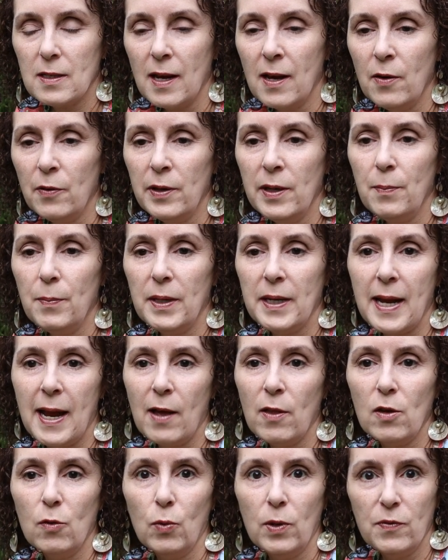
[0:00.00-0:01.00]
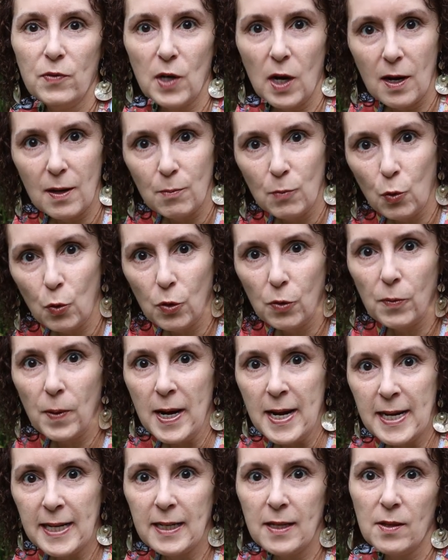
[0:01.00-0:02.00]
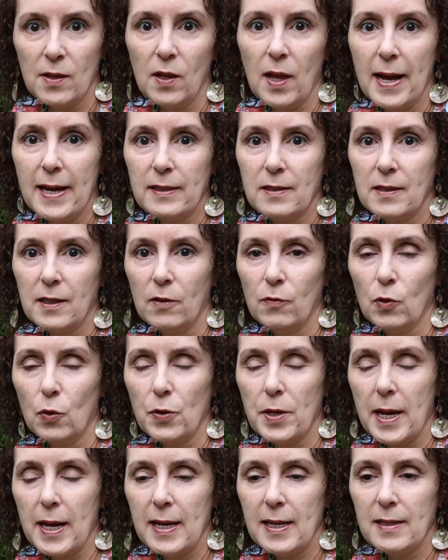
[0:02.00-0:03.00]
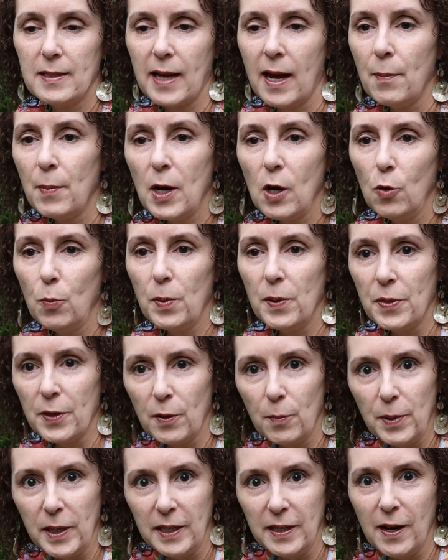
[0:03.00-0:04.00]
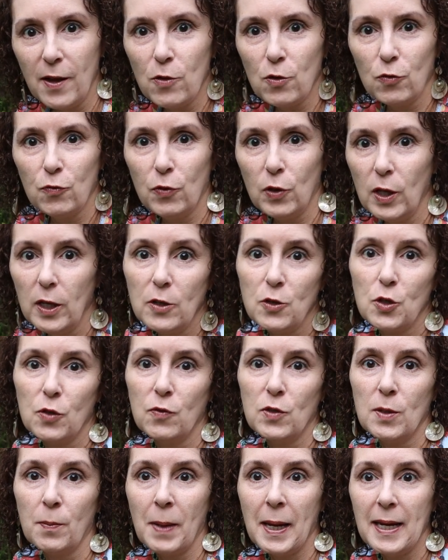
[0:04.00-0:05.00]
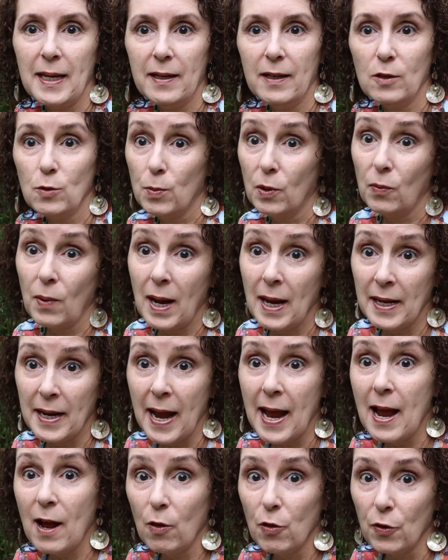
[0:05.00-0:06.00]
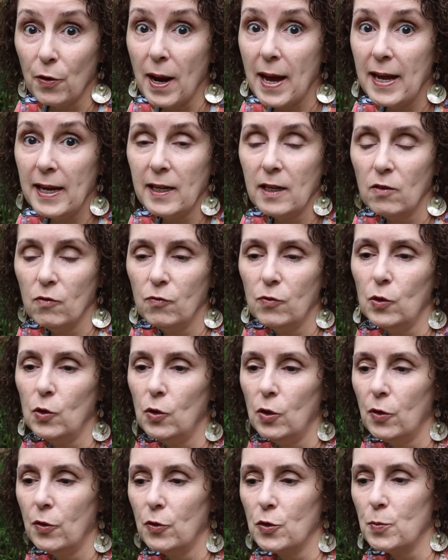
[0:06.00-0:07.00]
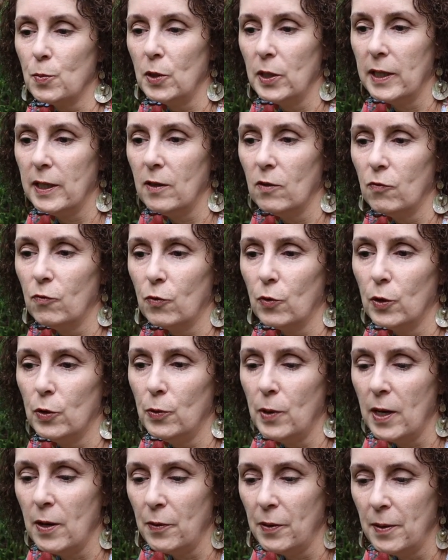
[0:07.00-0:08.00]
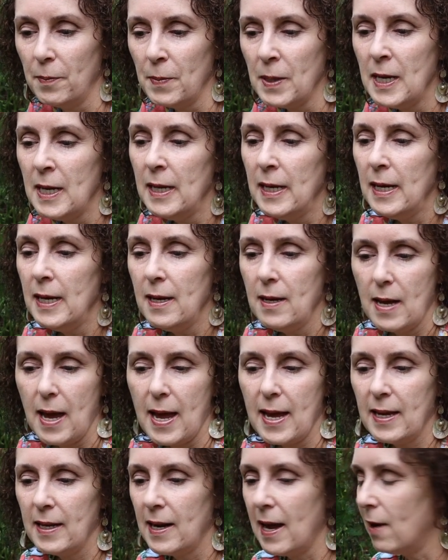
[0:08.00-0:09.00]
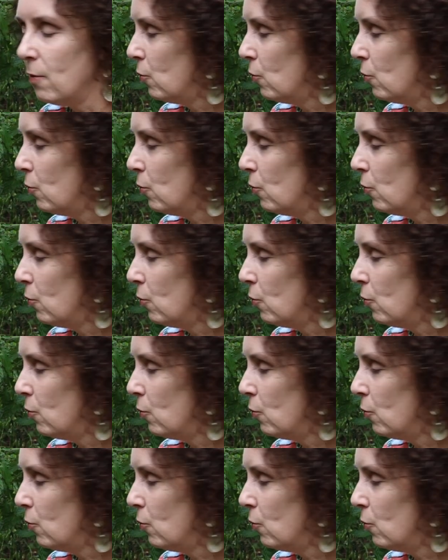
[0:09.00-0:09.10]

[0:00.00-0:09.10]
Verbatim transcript: on them, but now that we've got more rain in the last several days, I'm hoping there'll be another flush of tomatoes, but right now they're hanging full. There's plenty of fruit on them. And I